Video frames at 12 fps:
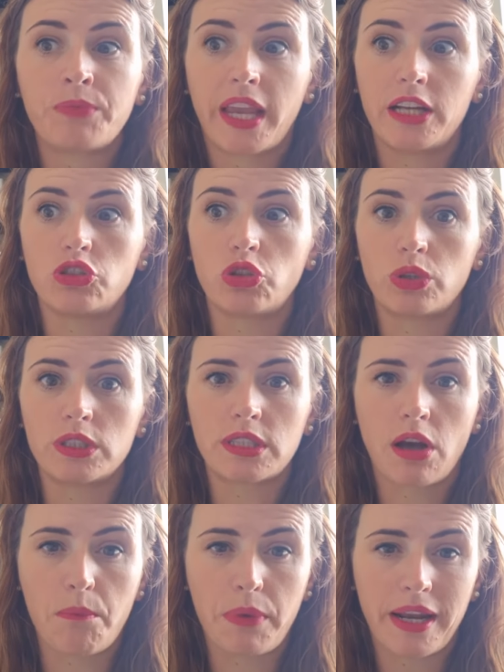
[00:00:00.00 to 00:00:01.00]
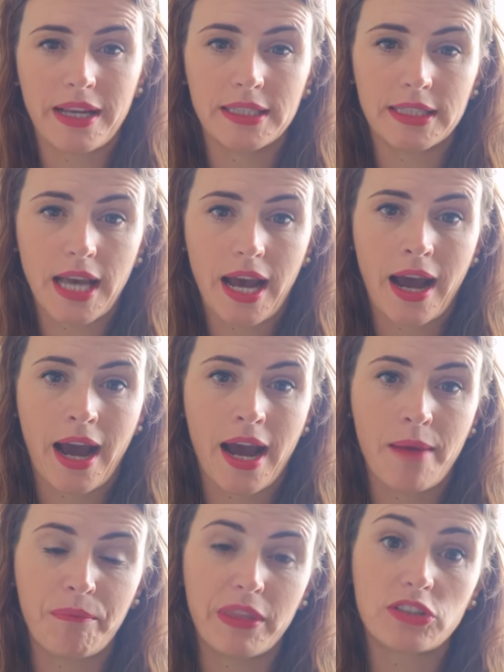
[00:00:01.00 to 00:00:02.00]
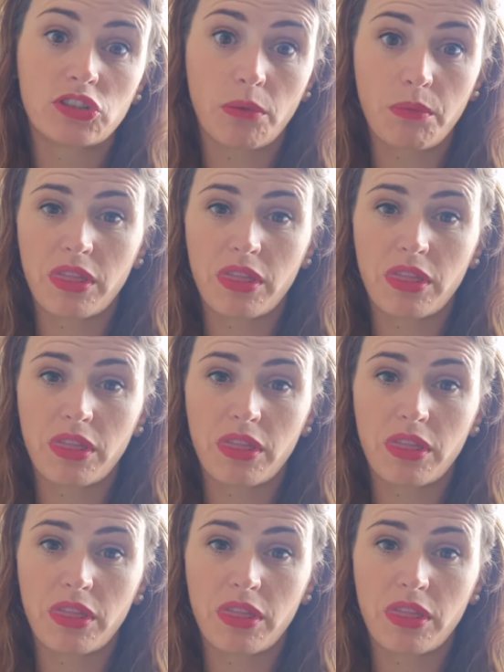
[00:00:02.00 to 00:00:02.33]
Insurance companies, some